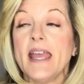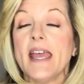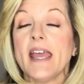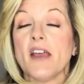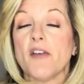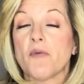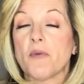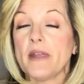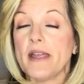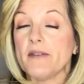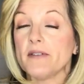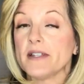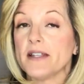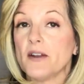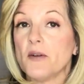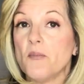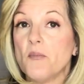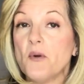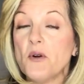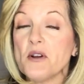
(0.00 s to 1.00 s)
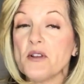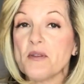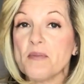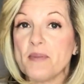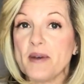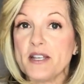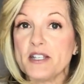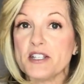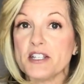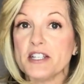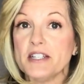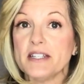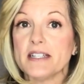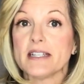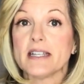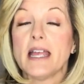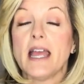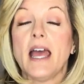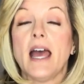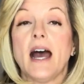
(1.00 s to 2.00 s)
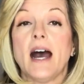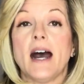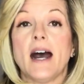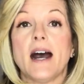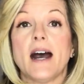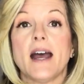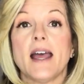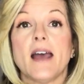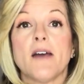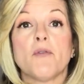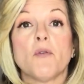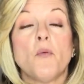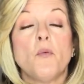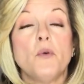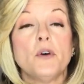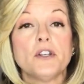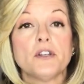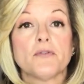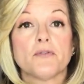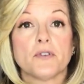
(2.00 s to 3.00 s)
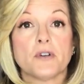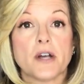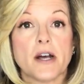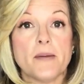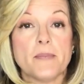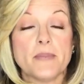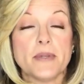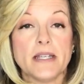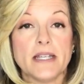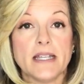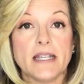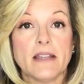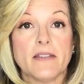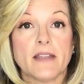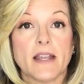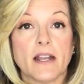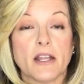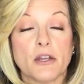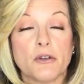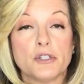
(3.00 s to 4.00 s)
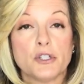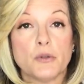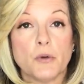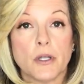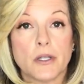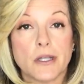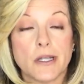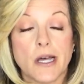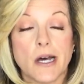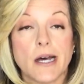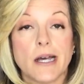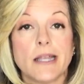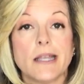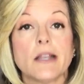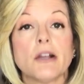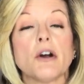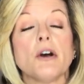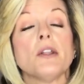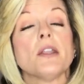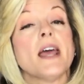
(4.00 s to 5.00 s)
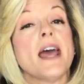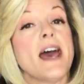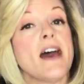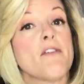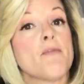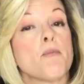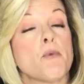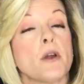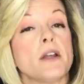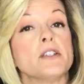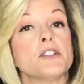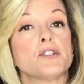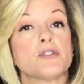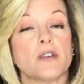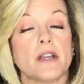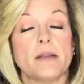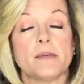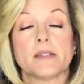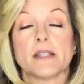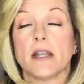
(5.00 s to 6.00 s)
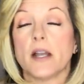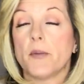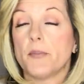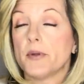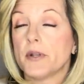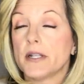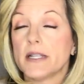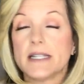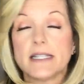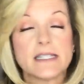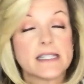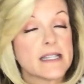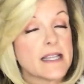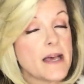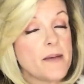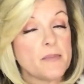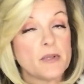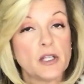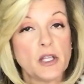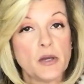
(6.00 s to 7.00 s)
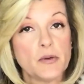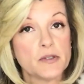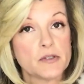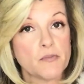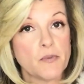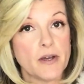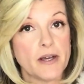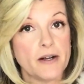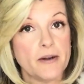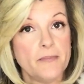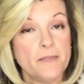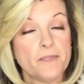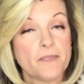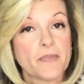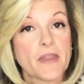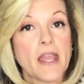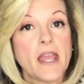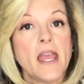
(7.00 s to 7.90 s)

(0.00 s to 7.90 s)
If we have a little more in the budget, I have a wonderful company that I go to online called Half Price Drapes, and I'll put a link to that below as well.